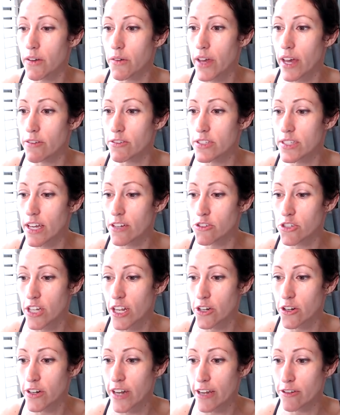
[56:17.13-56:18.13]
We have such an
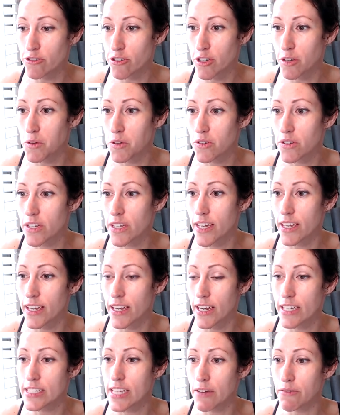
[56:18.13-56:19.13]
international community
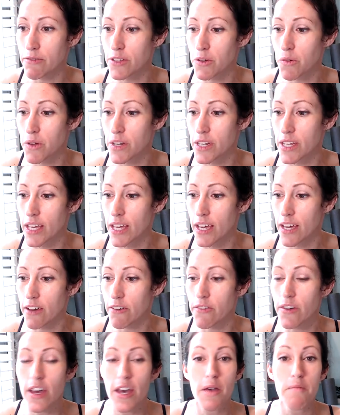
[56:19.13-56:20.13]
and I definitely want to
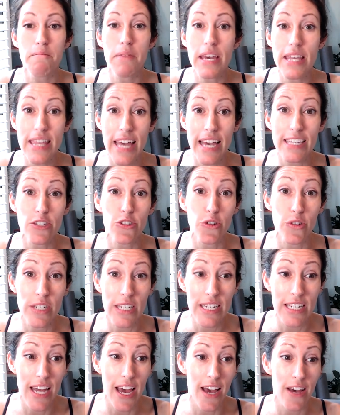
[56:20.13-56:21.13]
give big thanks to
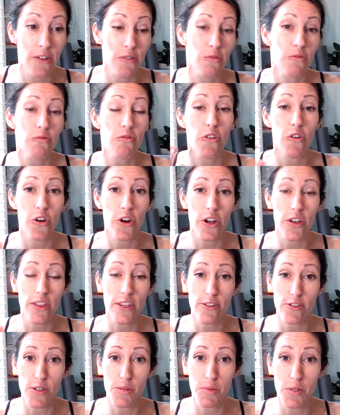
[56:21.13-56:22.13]
Anita for the
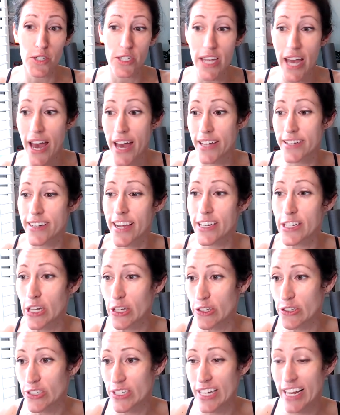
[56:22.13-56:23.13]
super chat
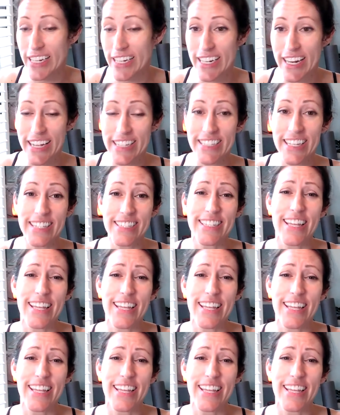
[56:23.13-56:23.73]
$9.99.